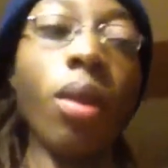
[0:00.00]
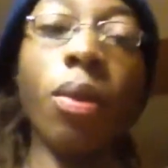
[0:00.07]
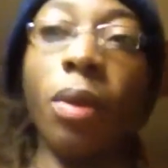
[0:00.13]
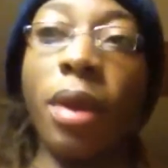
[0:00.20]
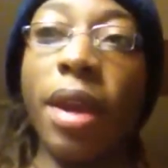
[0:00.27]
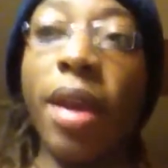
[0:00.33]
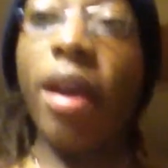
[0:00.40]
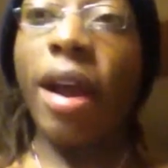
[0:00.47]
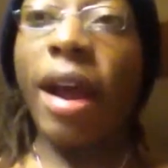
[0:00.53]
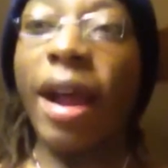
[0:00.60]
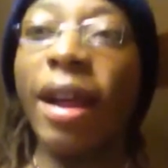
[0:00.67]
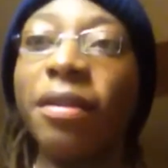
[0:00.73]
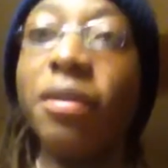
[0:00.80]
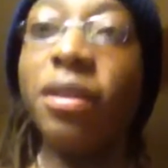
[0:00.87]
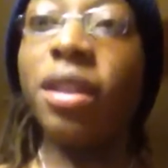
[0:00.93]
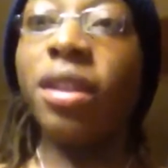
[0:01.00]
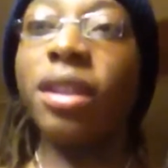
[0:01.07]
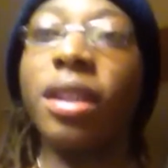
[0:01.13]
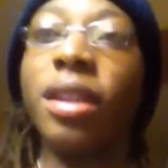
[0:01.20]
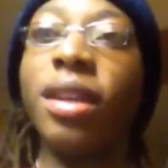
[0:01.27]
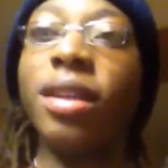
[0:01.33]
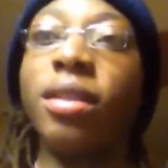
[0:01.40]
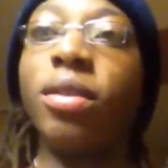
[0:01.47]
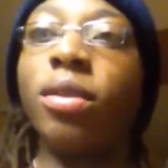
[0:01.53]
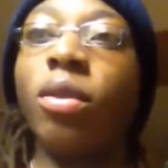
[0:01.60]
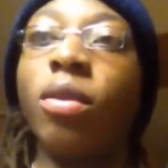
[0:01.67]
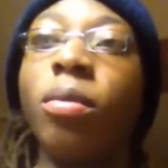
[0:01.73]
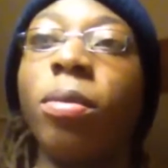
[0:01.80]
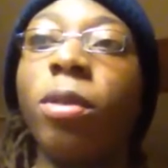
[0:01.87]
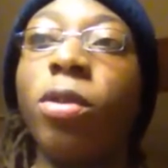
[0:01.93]
Now I've taken that
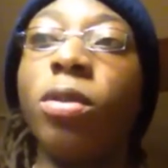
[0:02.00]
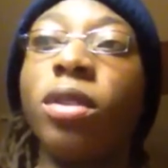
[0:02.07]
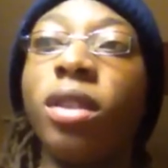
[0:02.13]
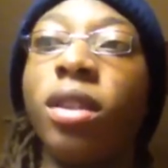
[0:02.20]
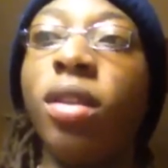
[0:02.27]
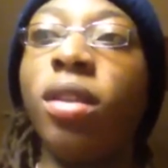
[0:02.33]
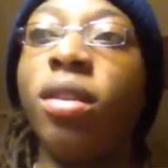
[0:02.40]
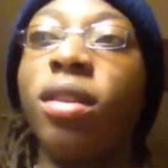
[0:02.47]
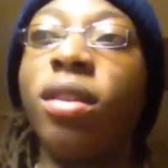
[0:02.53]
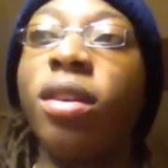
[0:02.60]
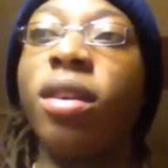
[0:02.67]
soy protein.